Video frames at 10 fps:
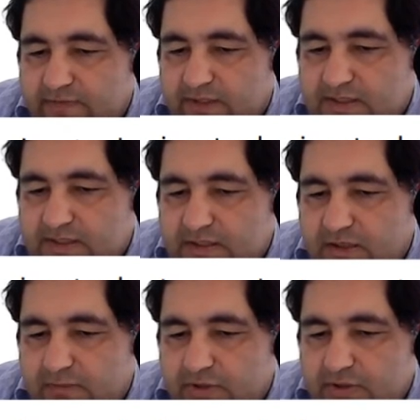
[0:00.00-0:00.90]
That's a
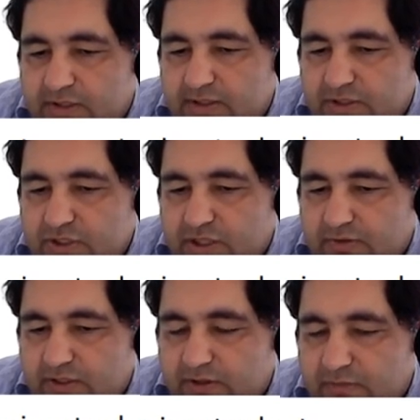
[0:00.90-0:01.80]
number that is
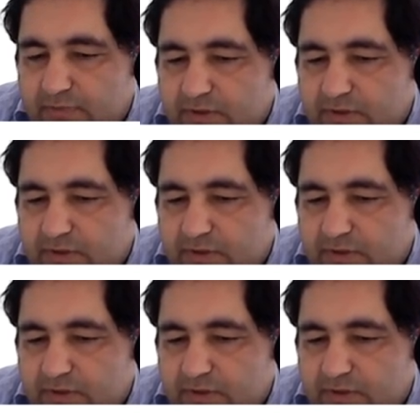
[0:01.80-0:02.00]
showing up.